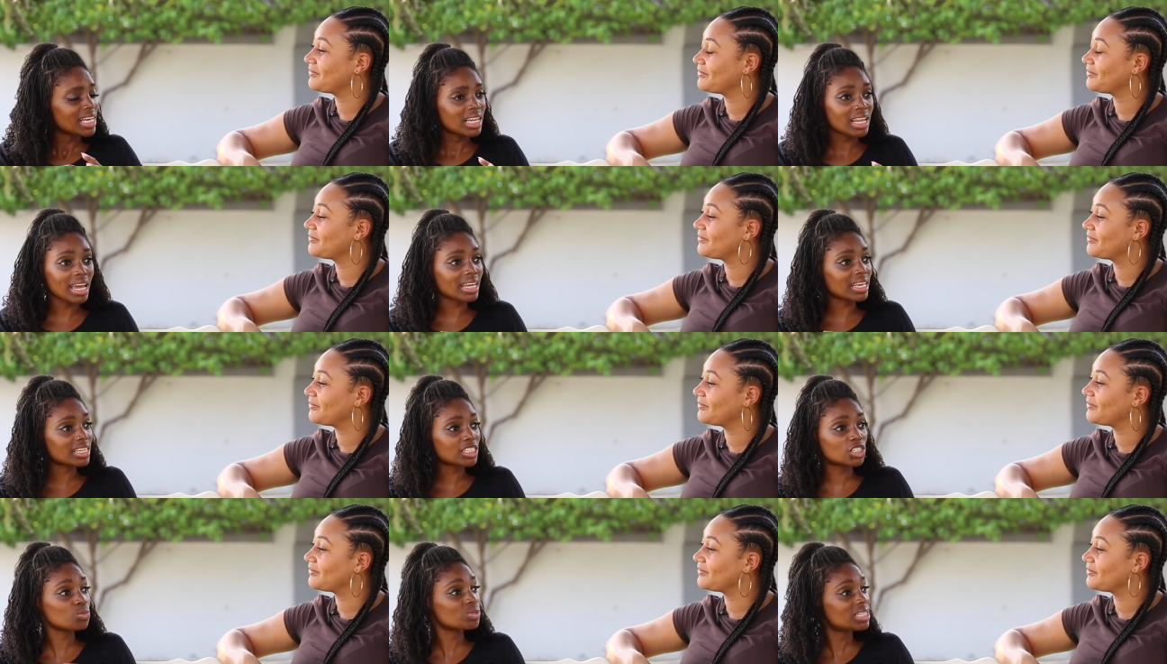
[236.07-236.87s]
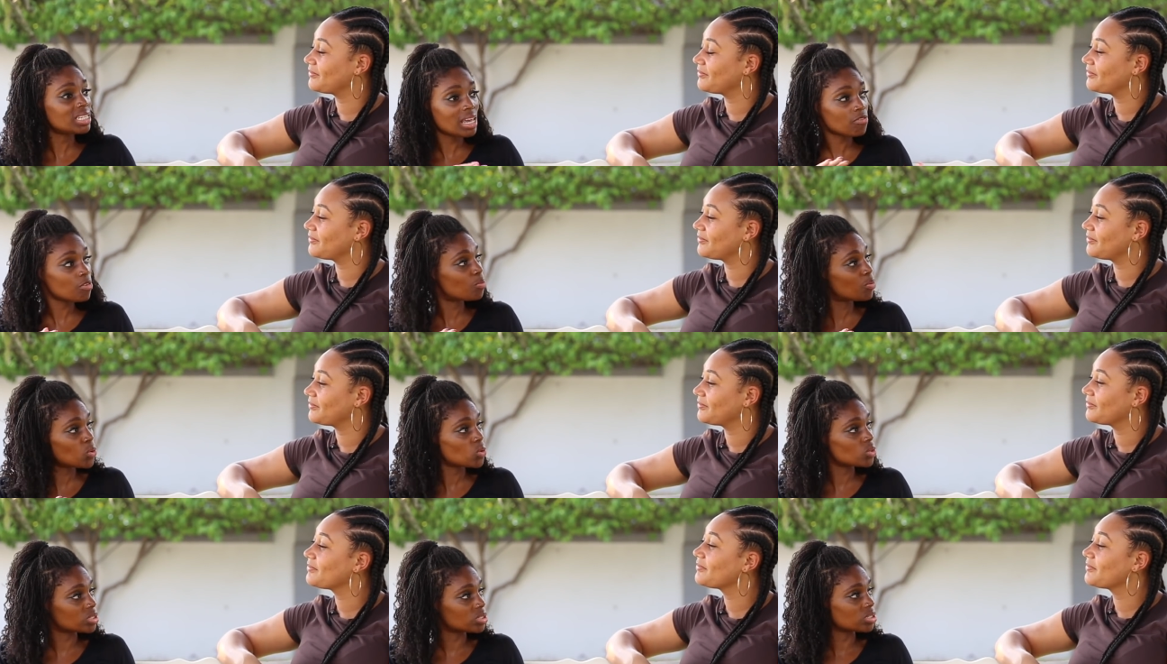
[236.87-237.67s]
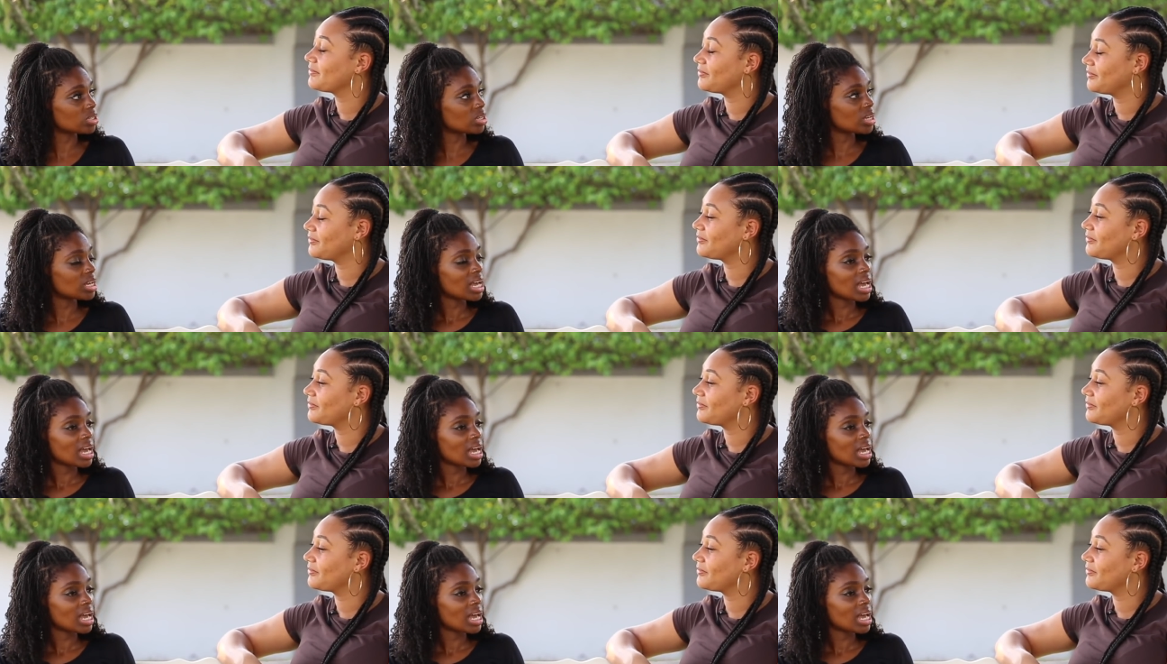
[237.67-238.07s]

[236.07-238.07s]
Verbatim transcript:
Speaker 1: like, she was never bored. Mm.